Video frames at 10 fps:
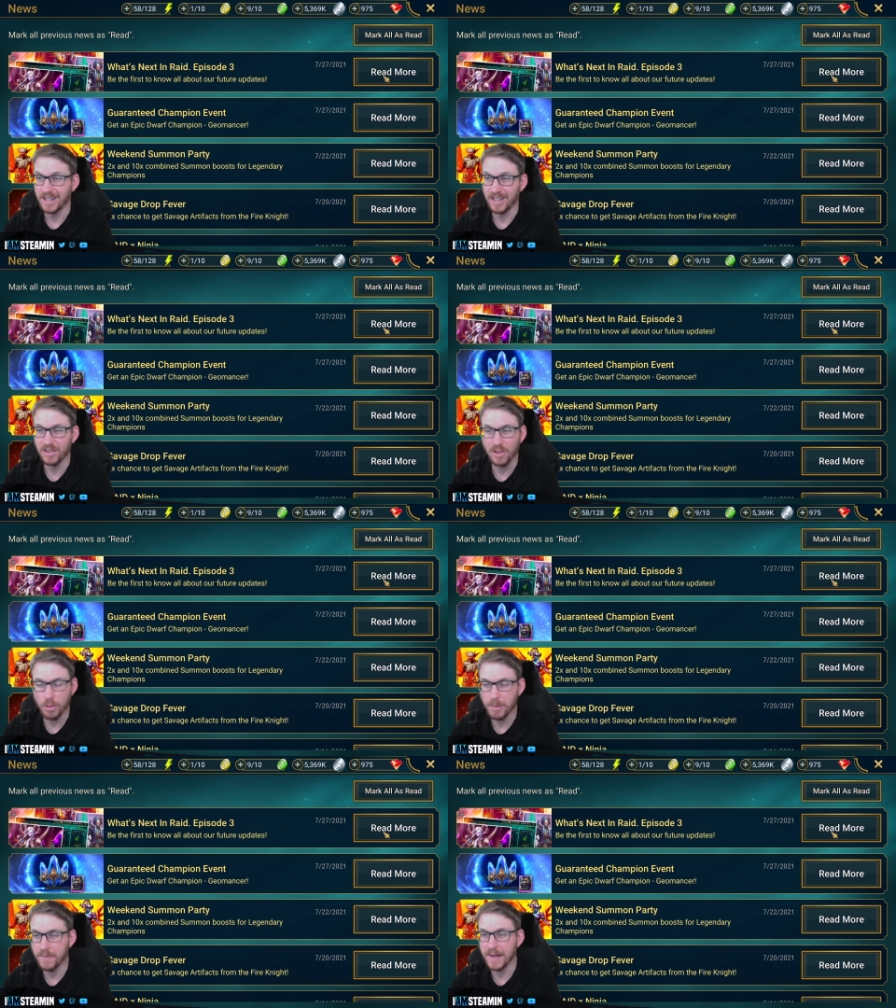a
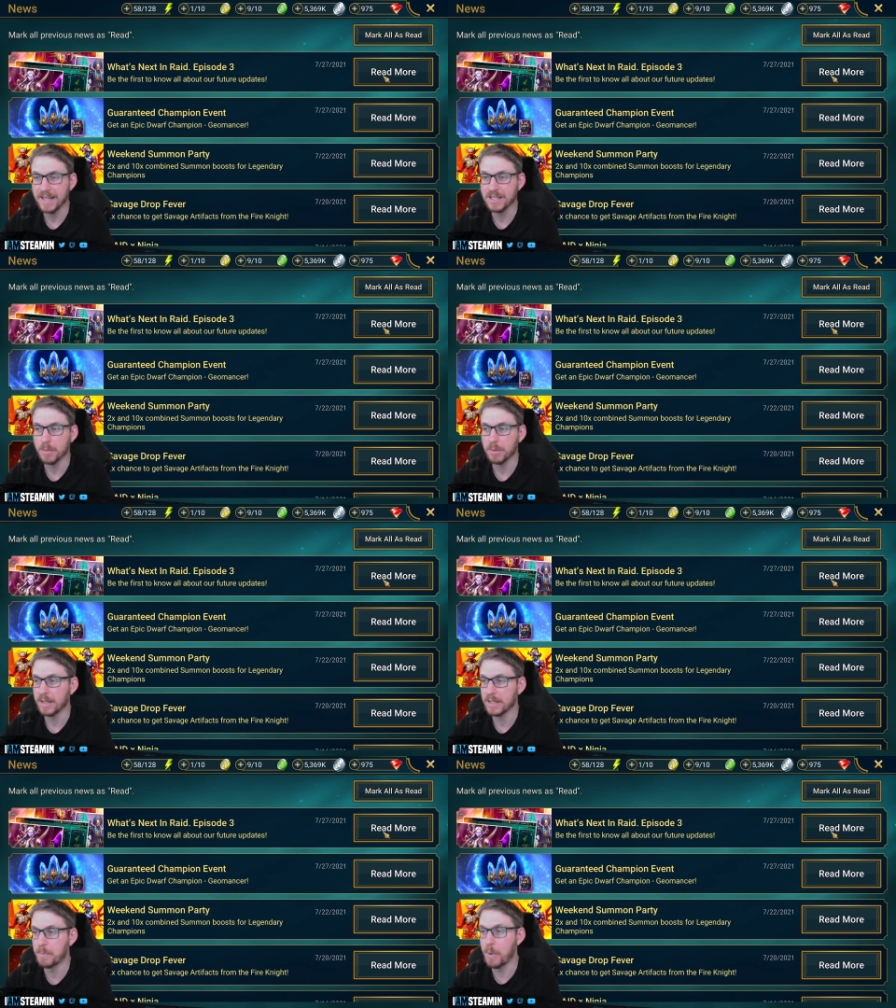little bit of a heads up in
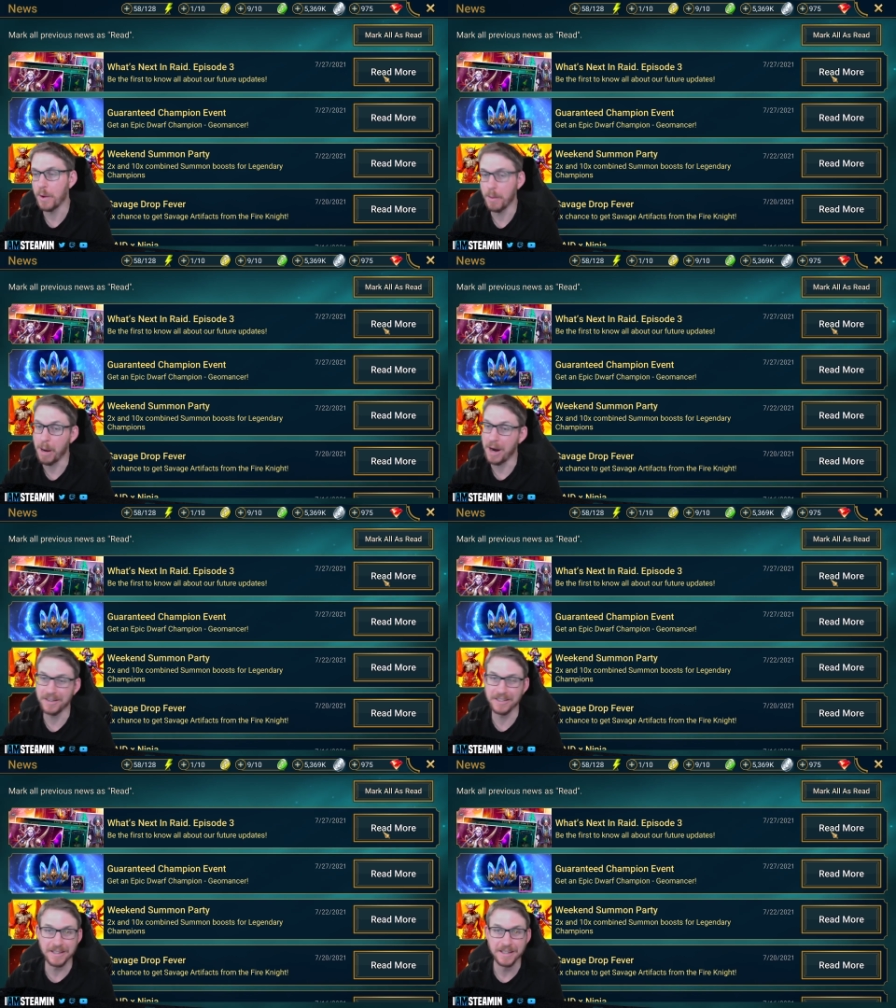this, but
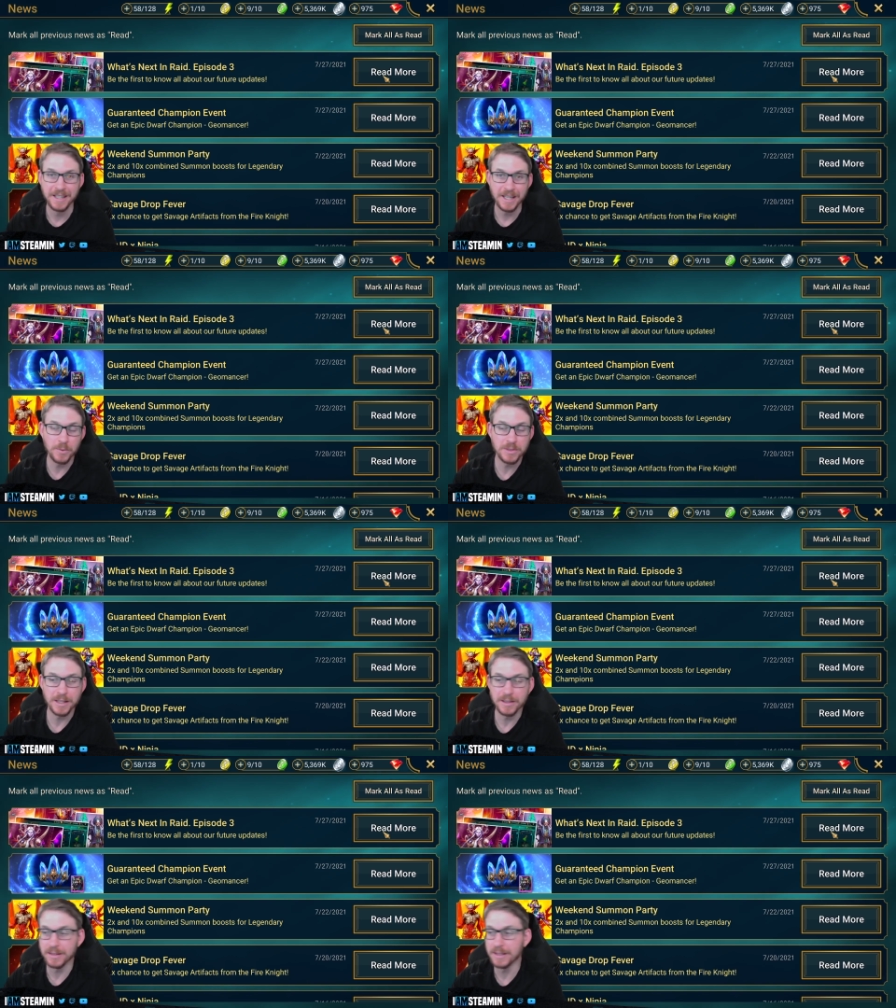apparently it was
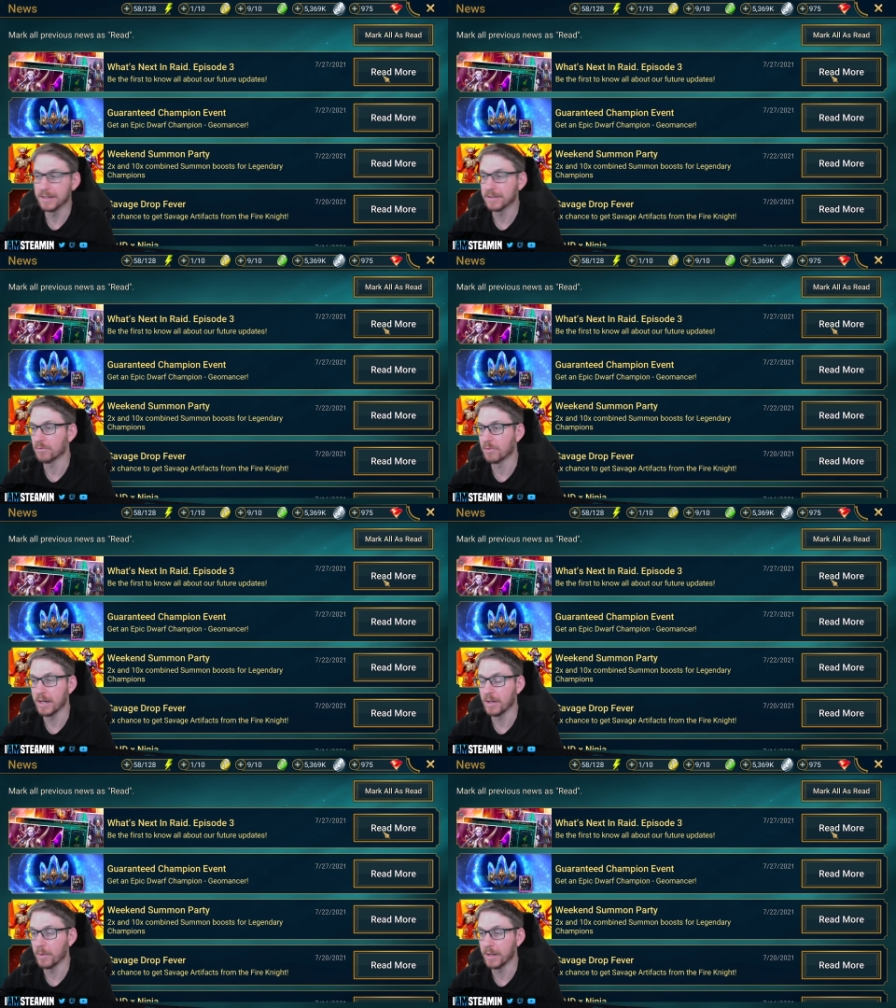like leaked
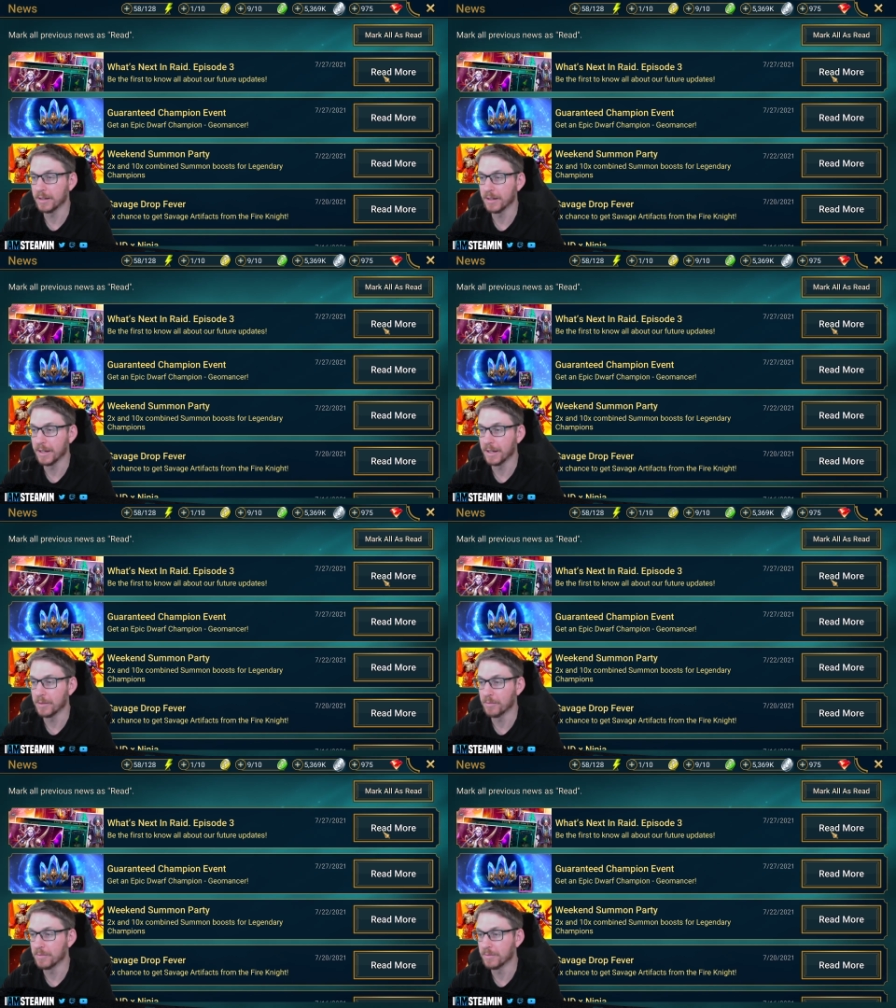right away,
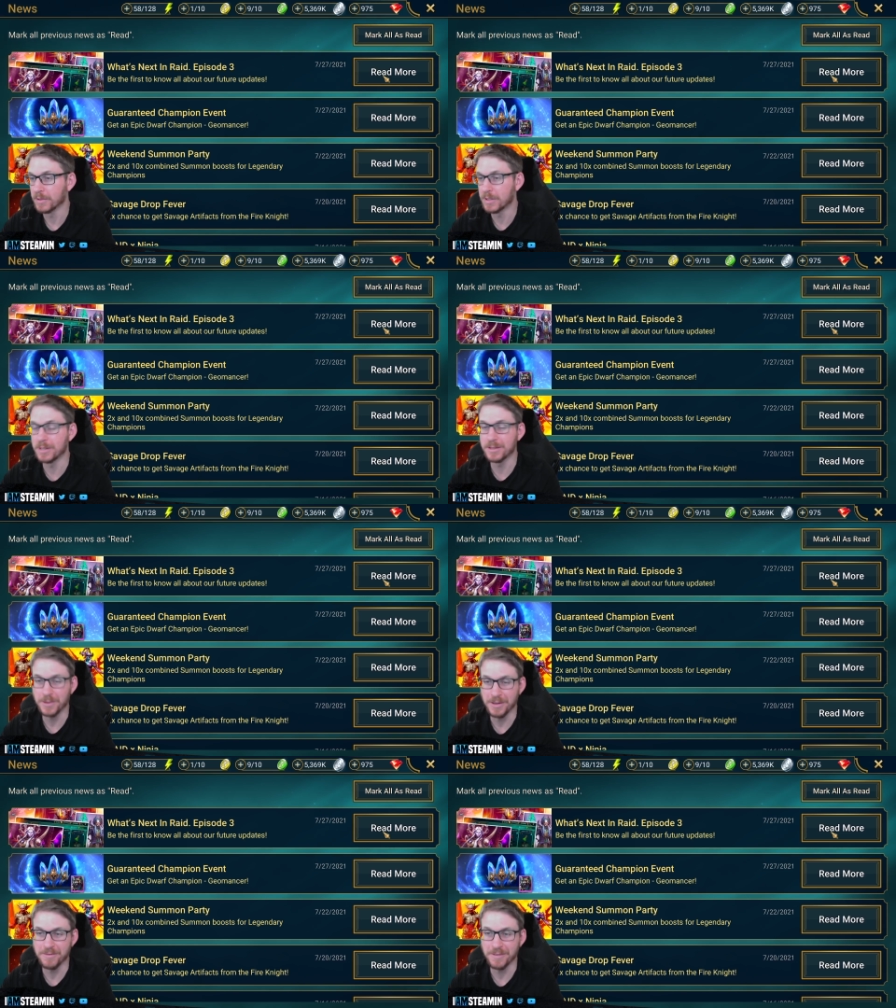um, which is
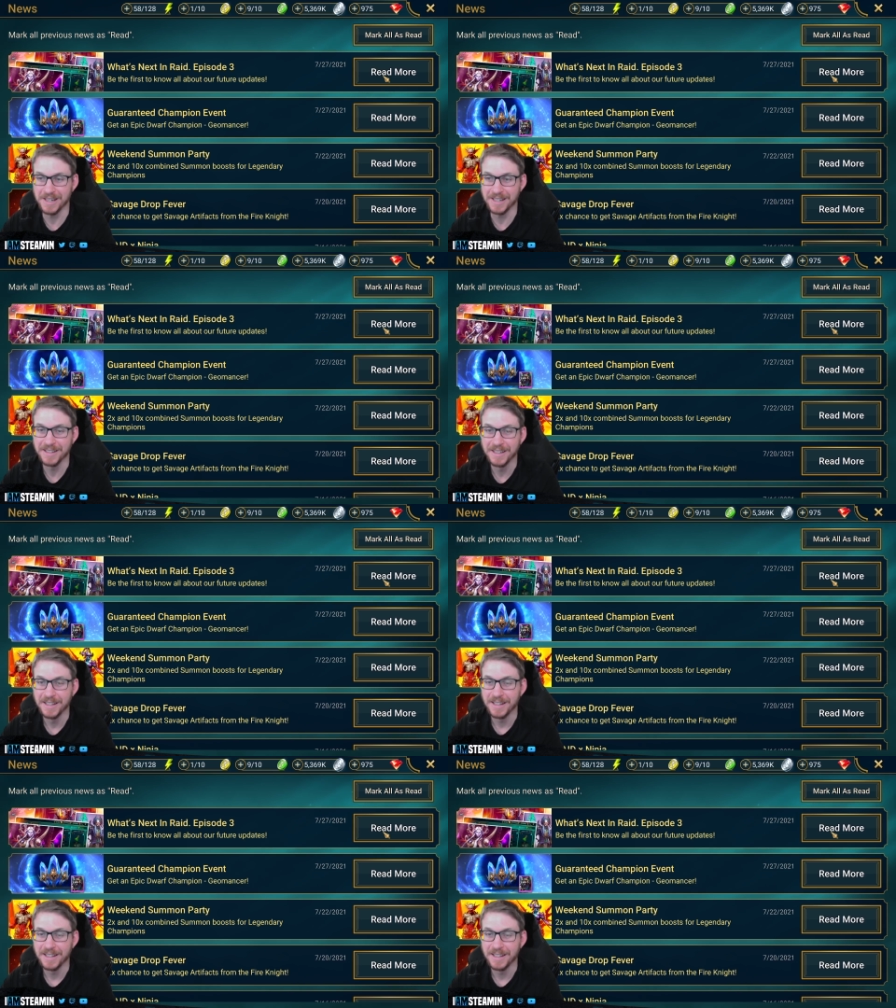quite funny.